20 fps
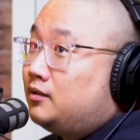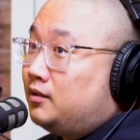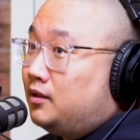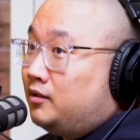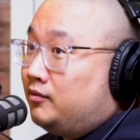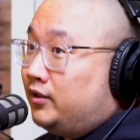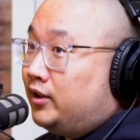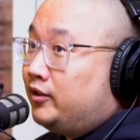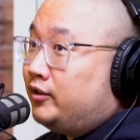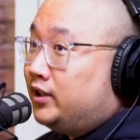
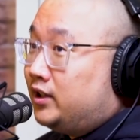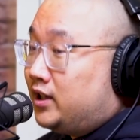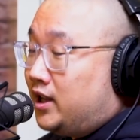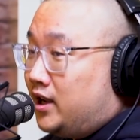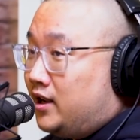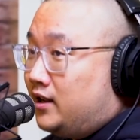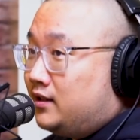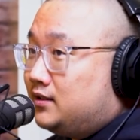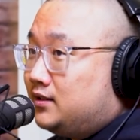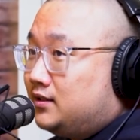a very
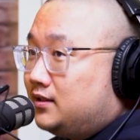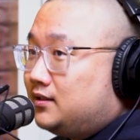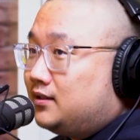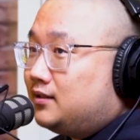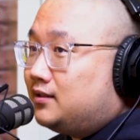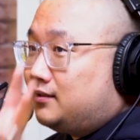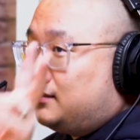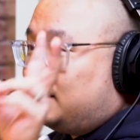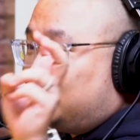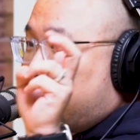nice,
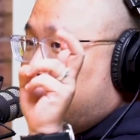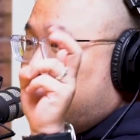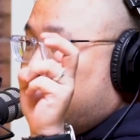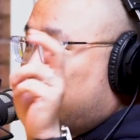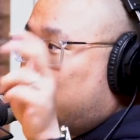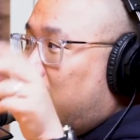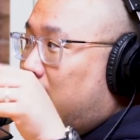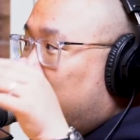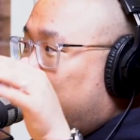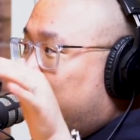
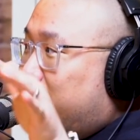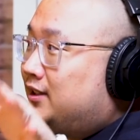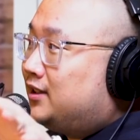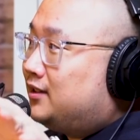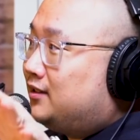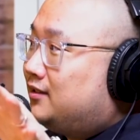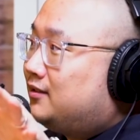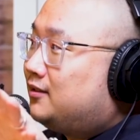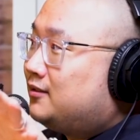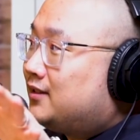outfit
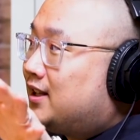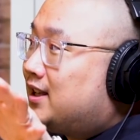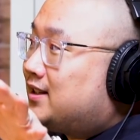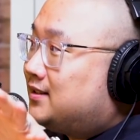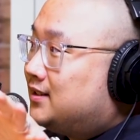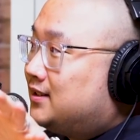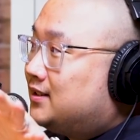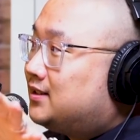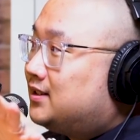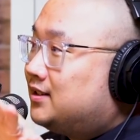to
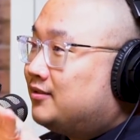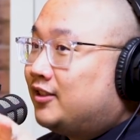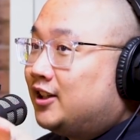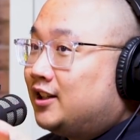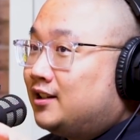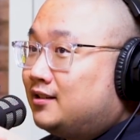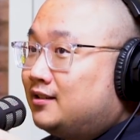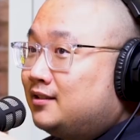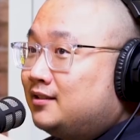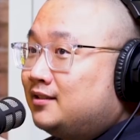last year's event.